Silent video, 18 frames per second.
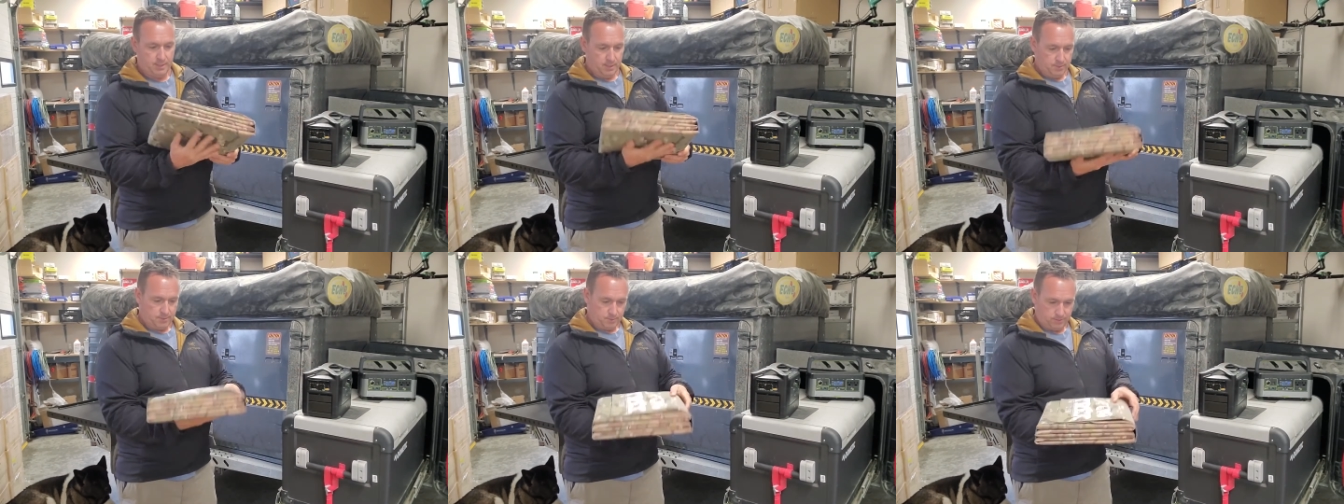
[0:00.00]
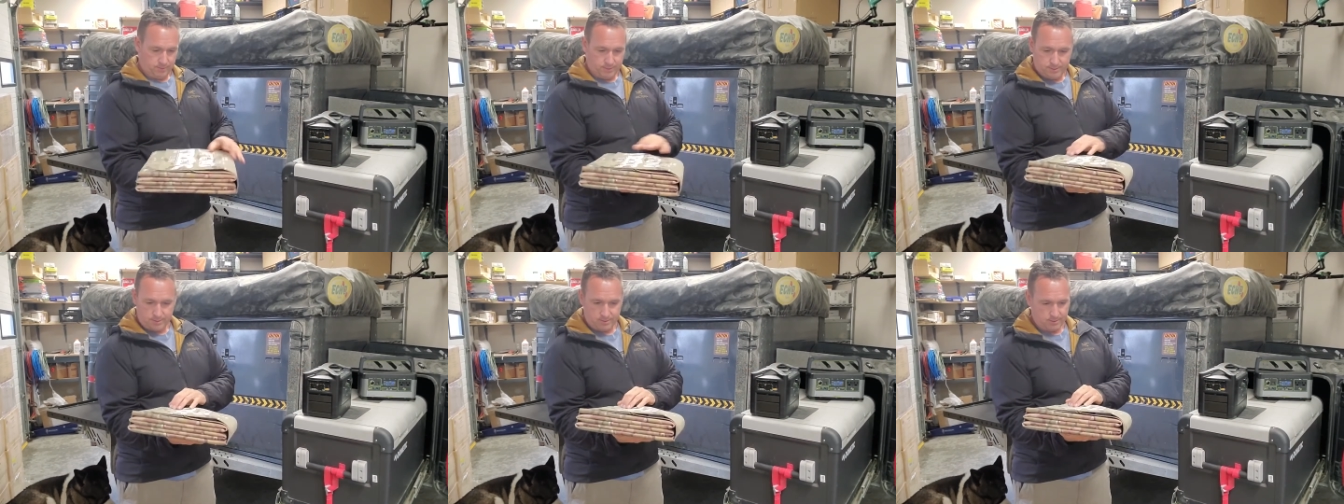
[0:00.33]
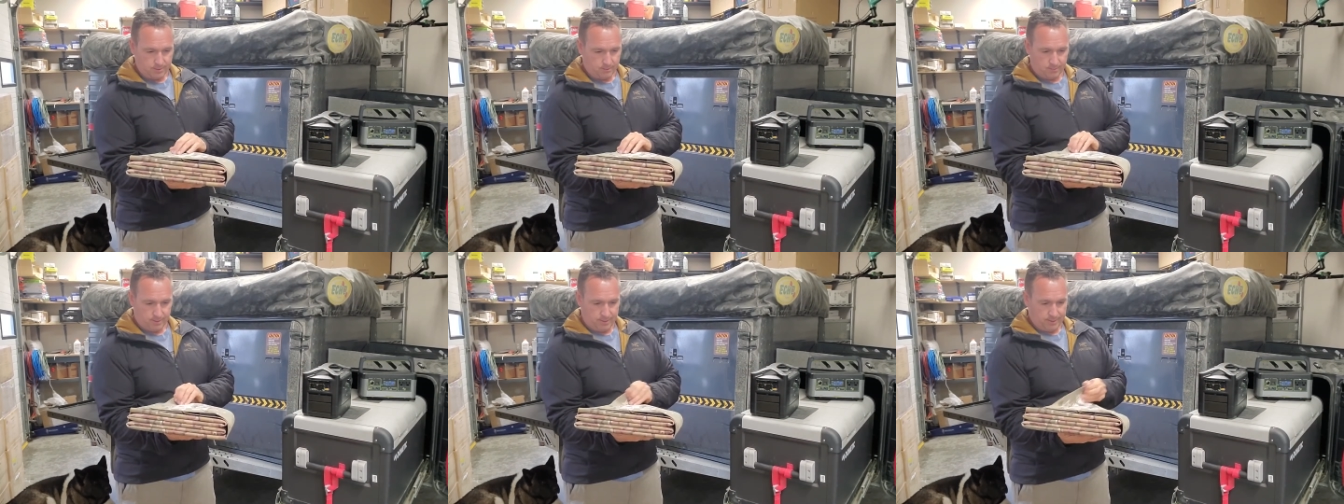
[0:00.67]
So this is
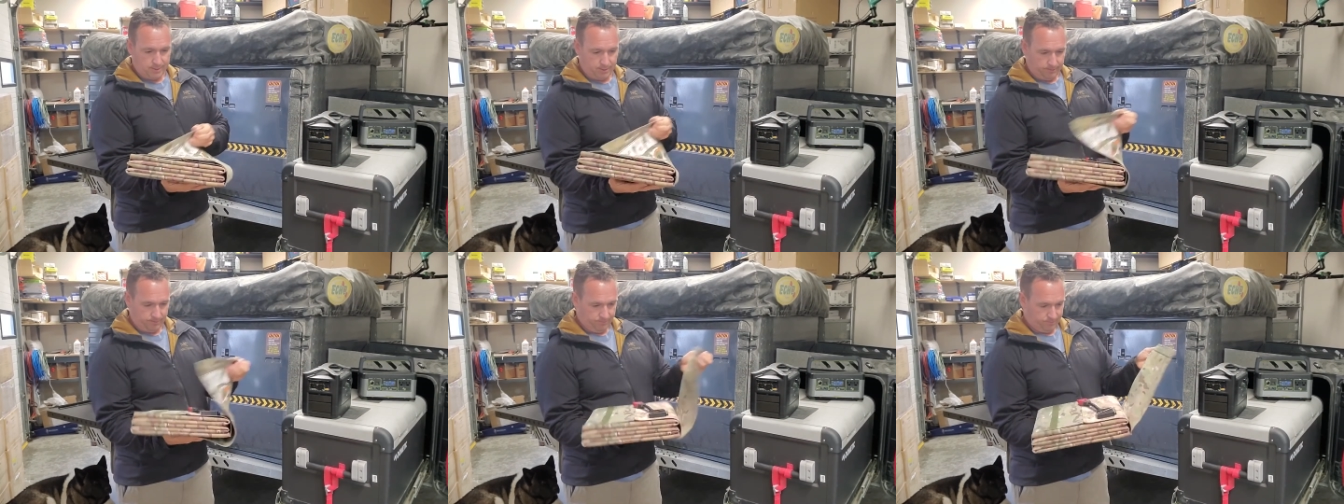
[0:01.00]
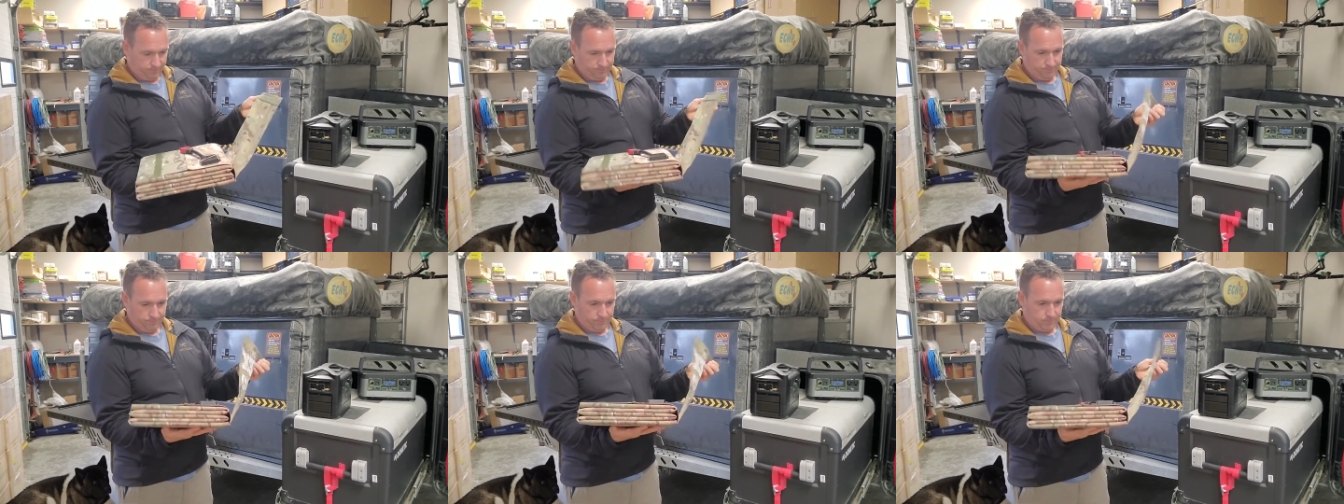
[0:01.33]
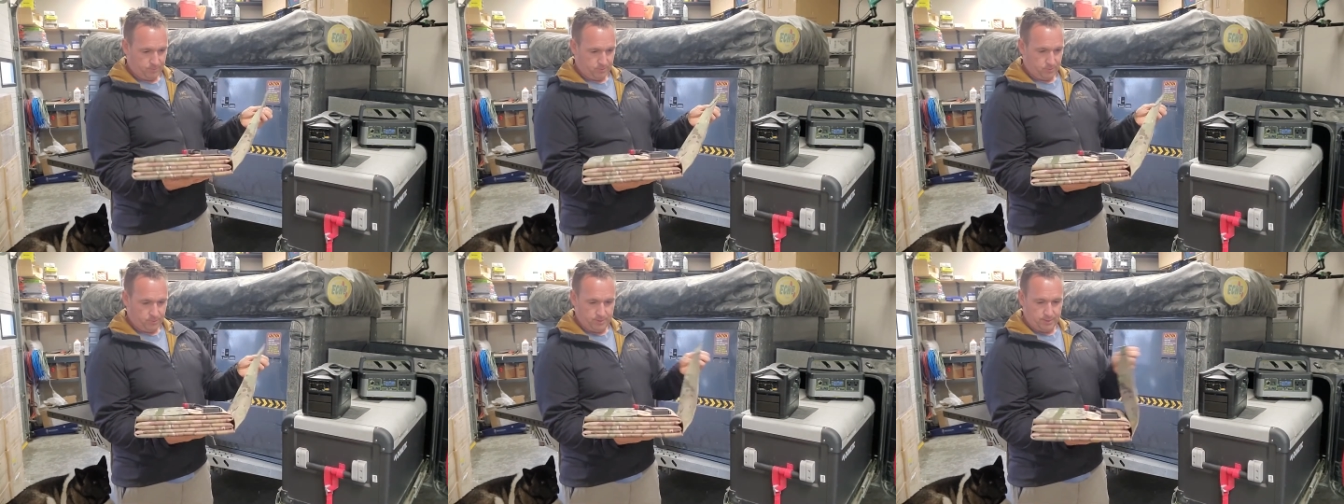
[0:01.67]
it right here,
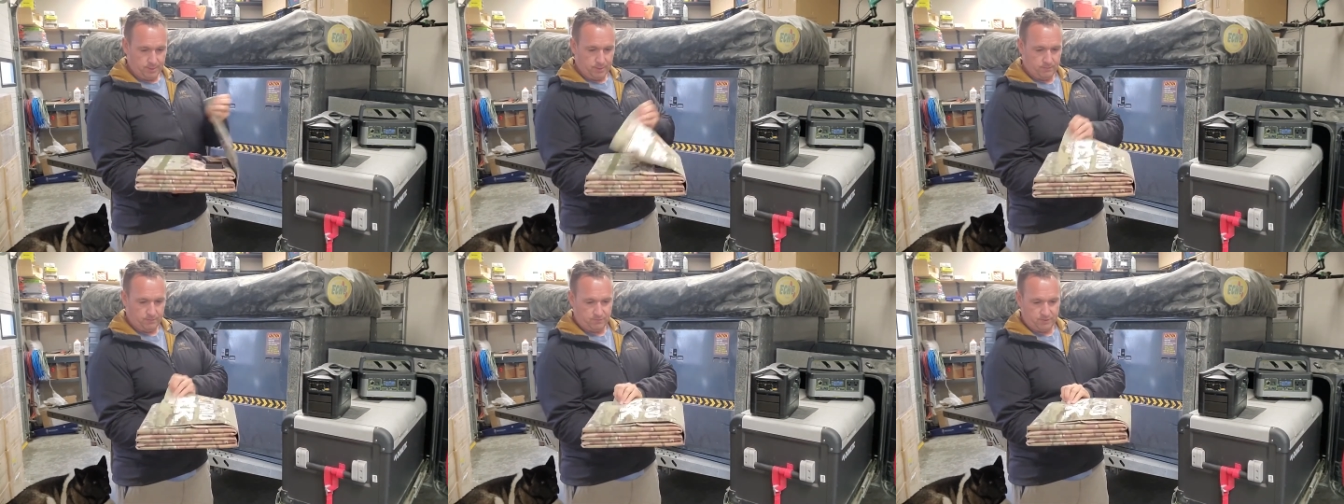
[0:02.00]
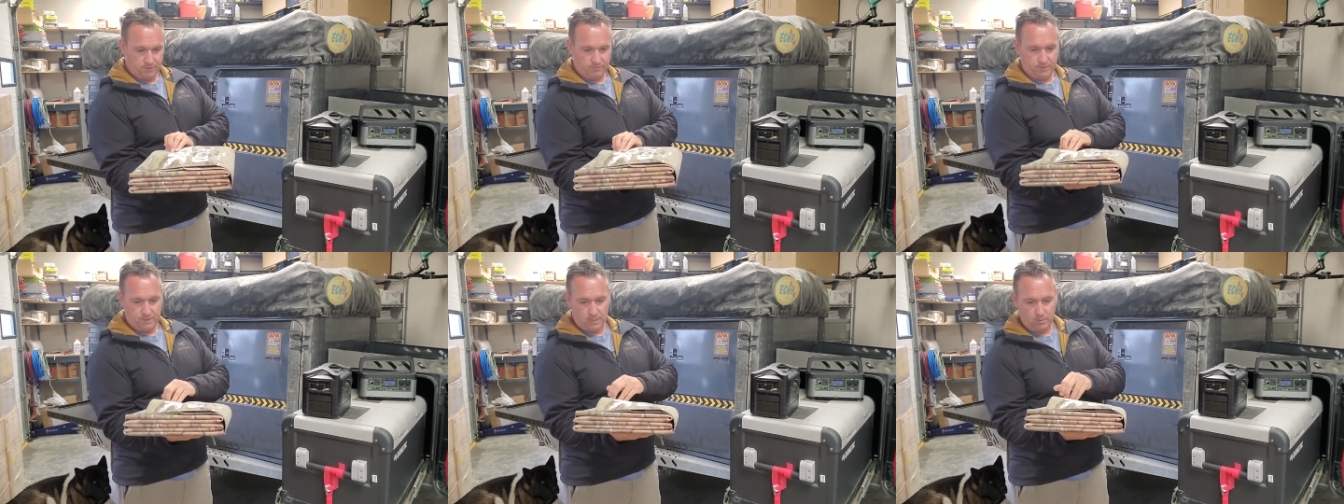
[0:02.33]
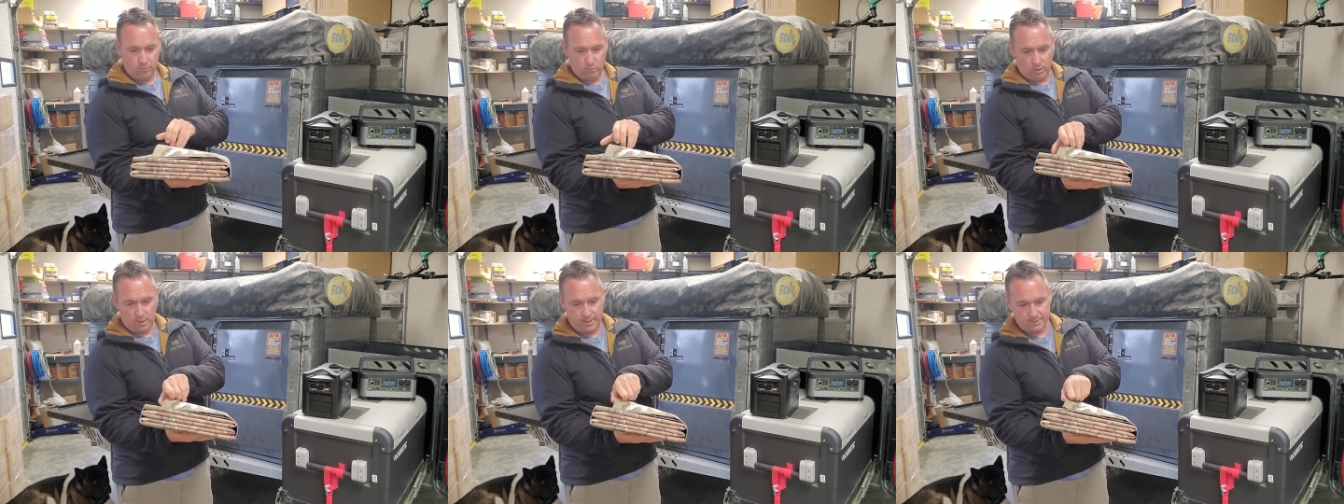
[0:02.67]

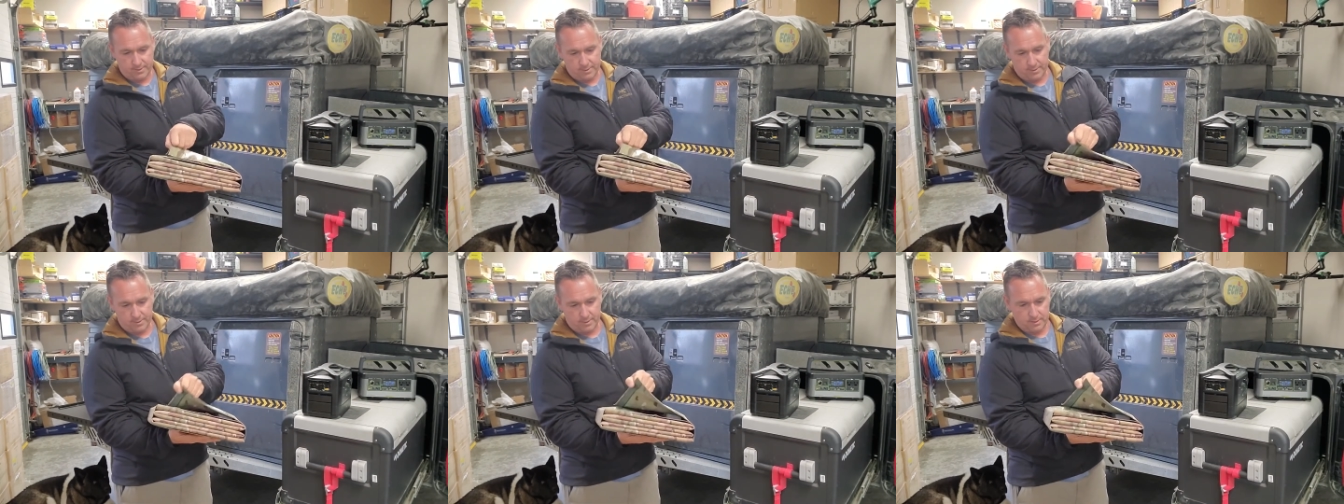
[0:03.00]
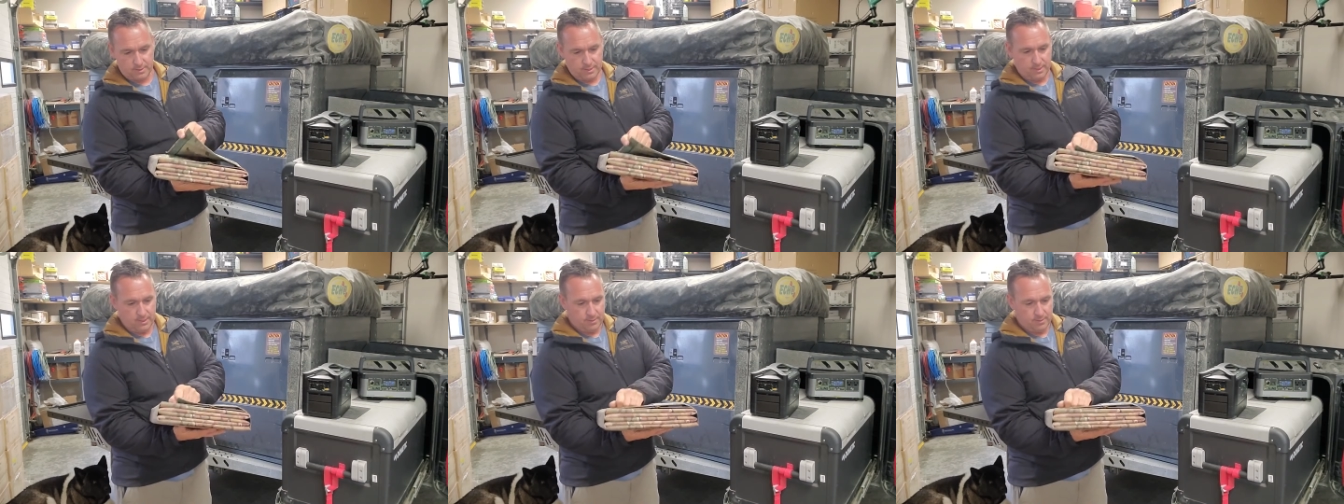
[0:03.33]
215 watts,